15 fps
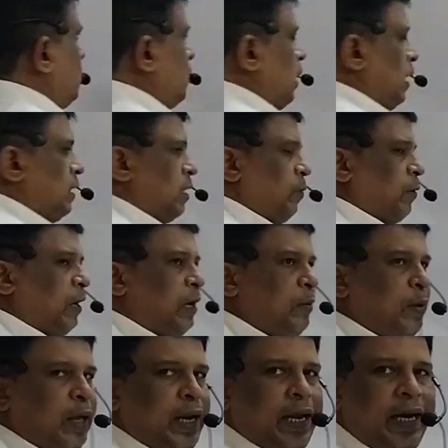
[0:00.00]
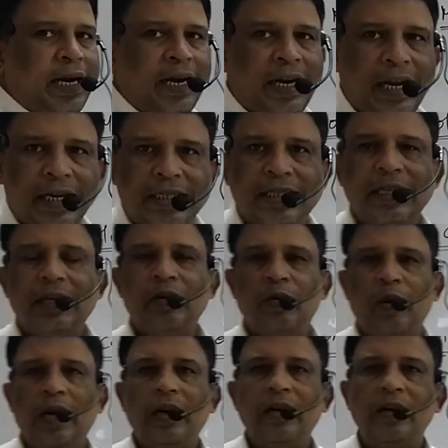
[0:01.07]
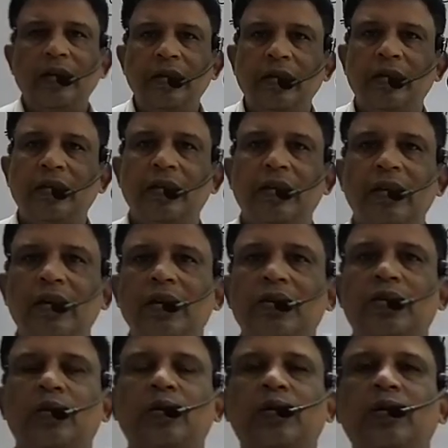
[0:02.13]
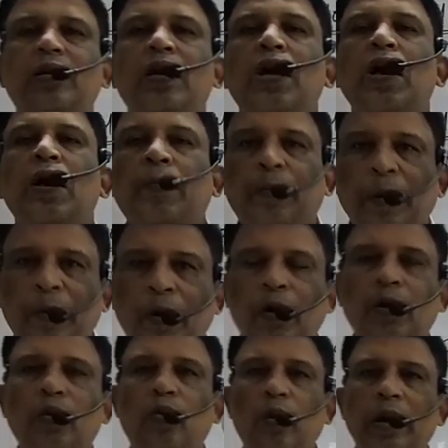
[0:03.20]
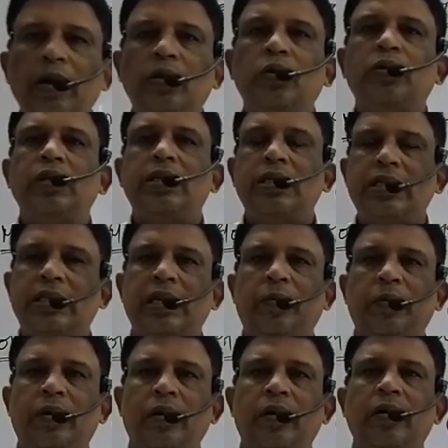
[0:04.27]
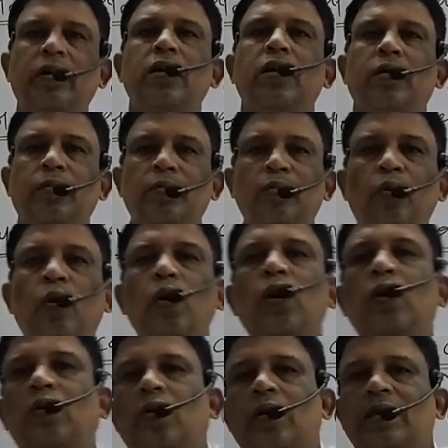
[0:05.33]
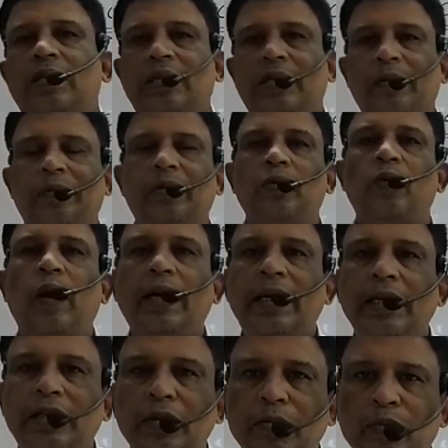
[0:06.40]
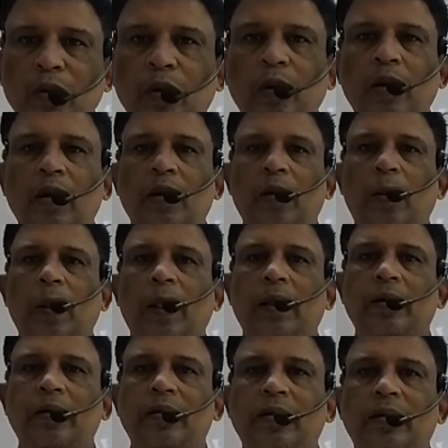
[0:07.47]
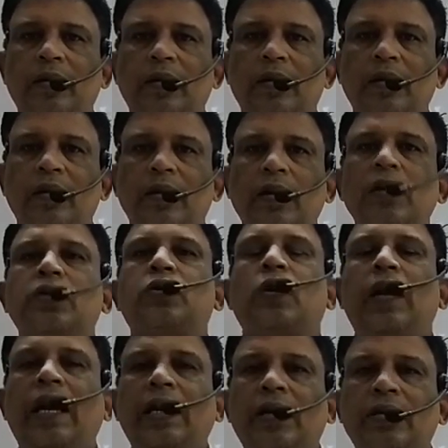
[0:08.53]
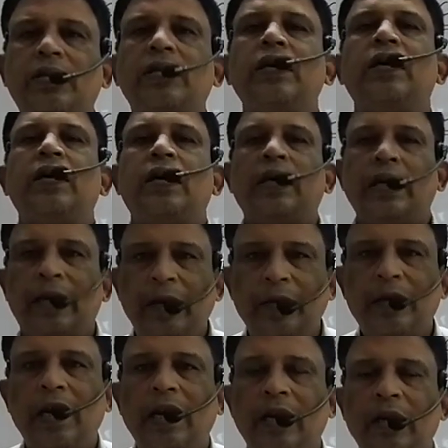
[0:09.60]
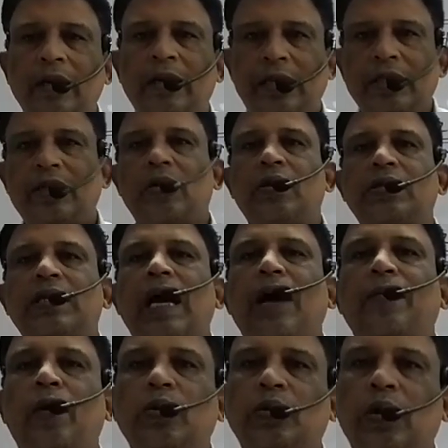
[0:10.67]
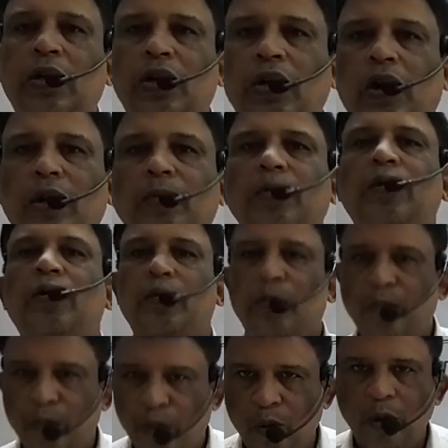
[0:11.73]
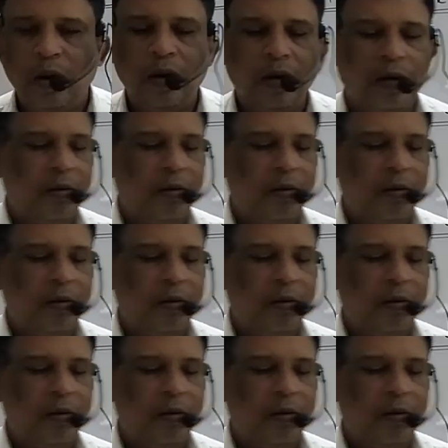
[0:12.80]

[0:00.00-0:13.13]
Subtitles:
It is a very interesting one. So, before going to this chapter, mole concept. What is a mole? So, let us discuss about the term mole.